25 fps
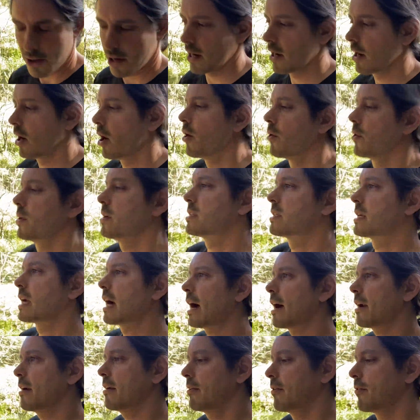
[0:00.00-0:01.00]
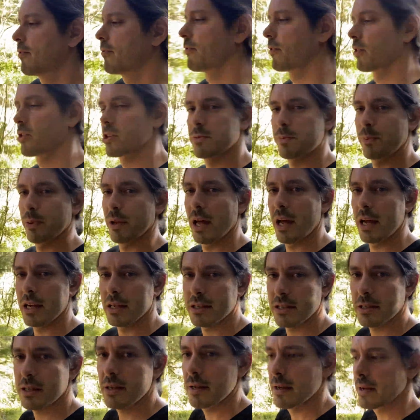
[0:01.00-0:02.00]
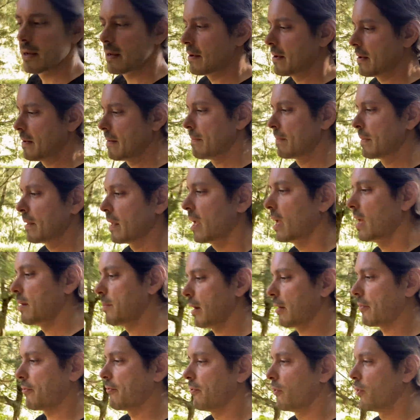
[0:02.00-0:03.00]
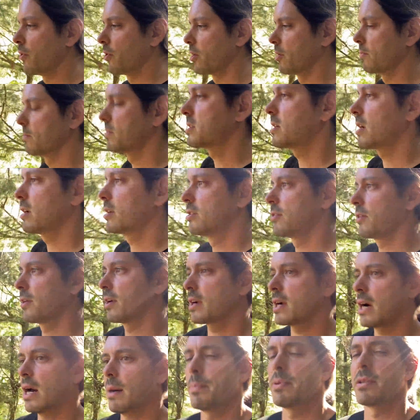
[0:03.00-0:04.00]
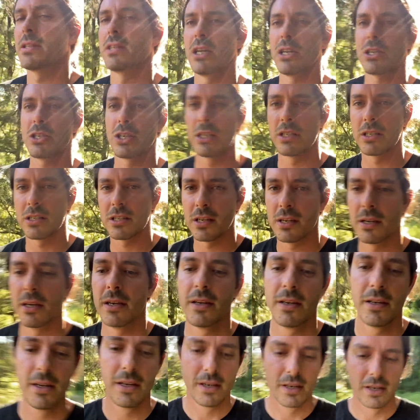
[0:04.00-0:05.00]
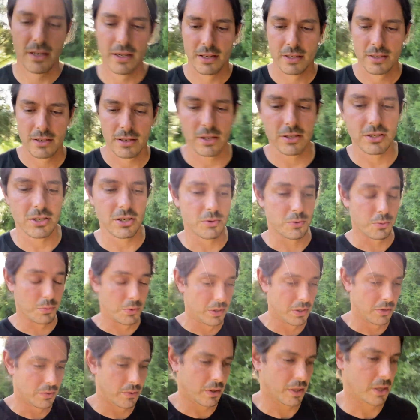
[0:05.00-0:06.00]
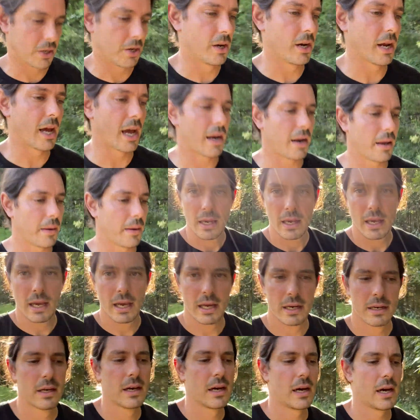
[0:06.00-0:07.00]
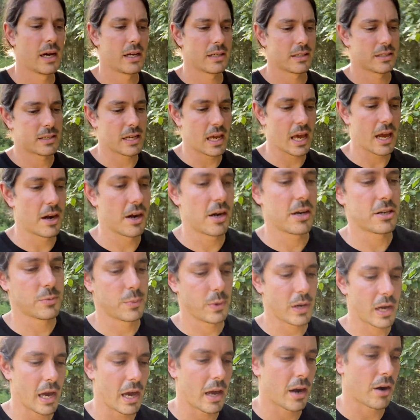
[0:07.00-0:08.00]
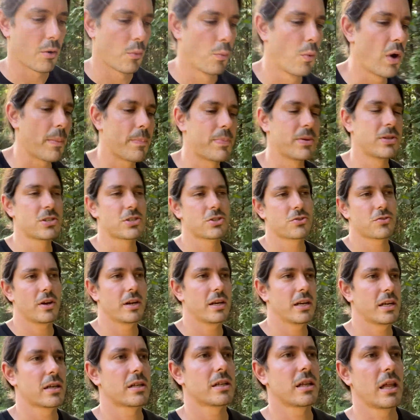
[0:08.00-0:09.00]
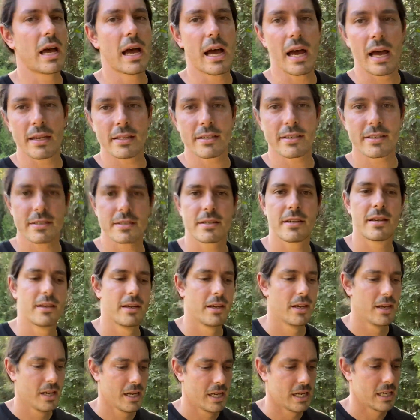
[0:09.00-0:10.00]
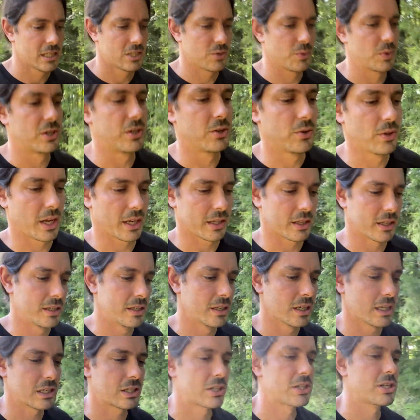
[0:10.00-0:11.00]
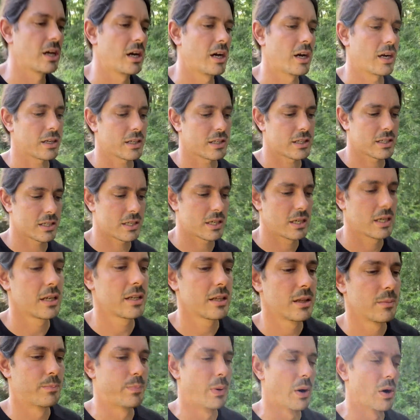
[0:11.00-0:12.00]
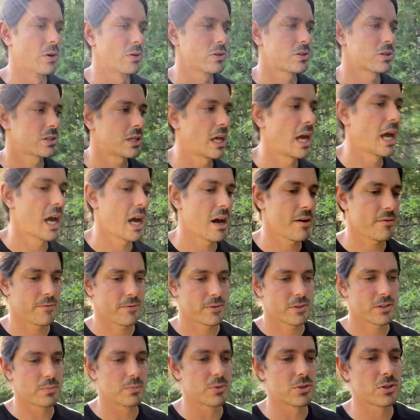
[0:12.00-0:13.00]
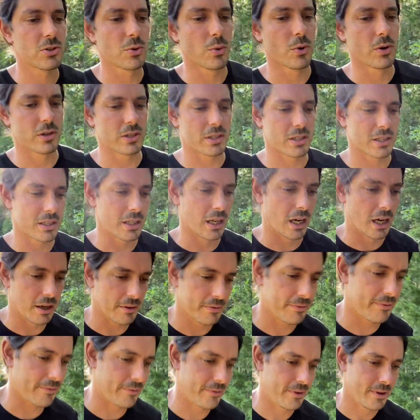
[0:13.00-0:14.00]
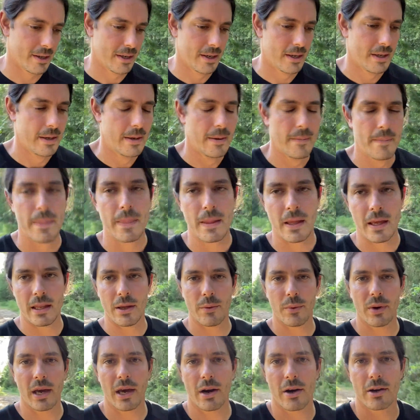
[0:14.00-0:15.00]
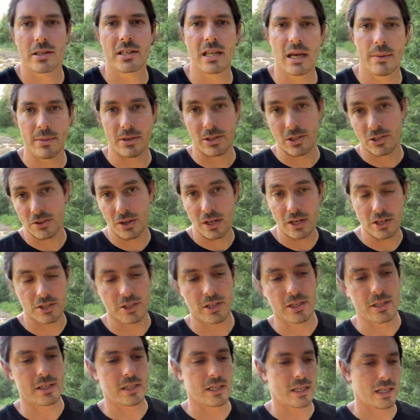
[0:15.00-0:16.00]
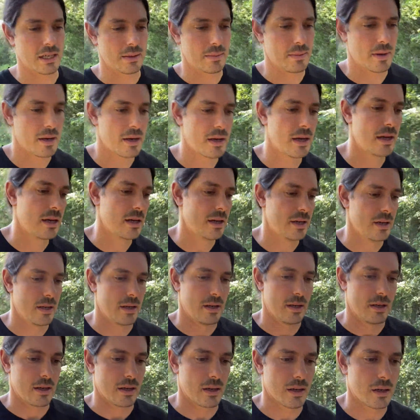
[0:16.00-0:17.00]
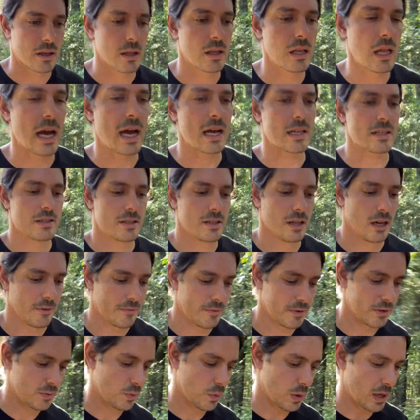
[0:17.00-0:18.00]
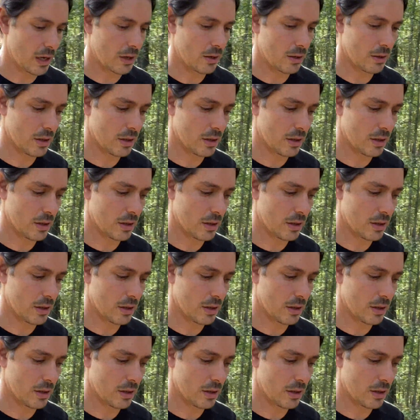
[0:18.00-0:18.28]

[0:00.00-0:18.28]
I always got first place in my forms during competitions, so I was just really, really good at it. And on Saturdays, we had our weapons training class. So we do like the nunchucks, the bow staff, some sword stuff. And then we had our demonstration team class stuff as well.